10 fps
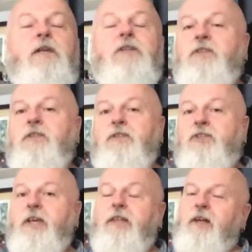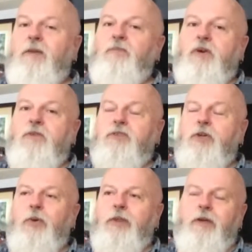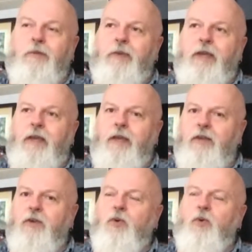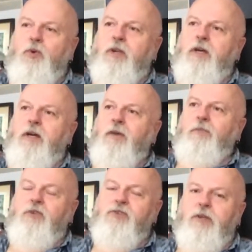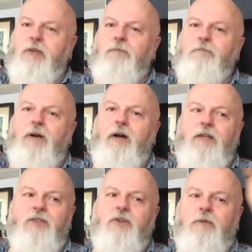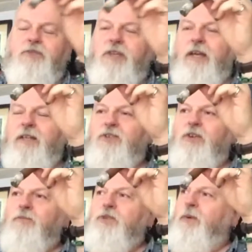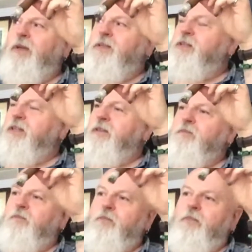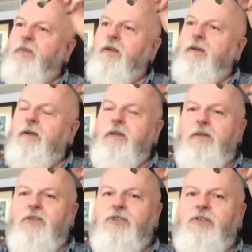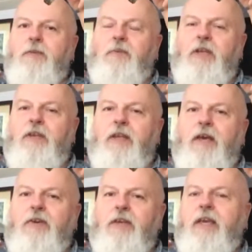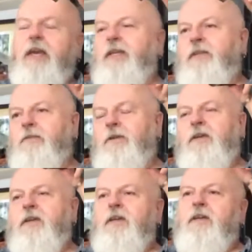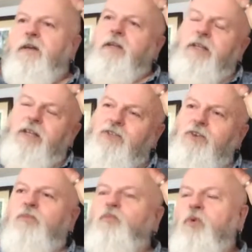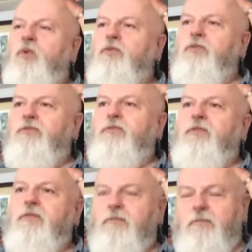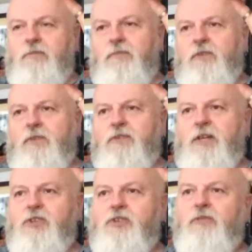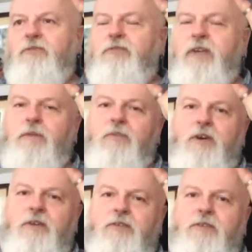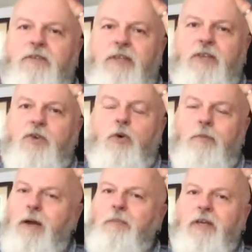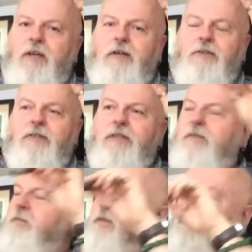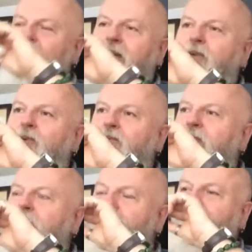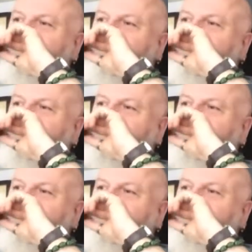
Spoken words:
and said that I'm not doing them in order. I'm not trying to compile a top 10, top 20. Just dipping in now and again. And I did Tom Wolfe, touched on Philip Roth, and did Cormac McCarthy, great author.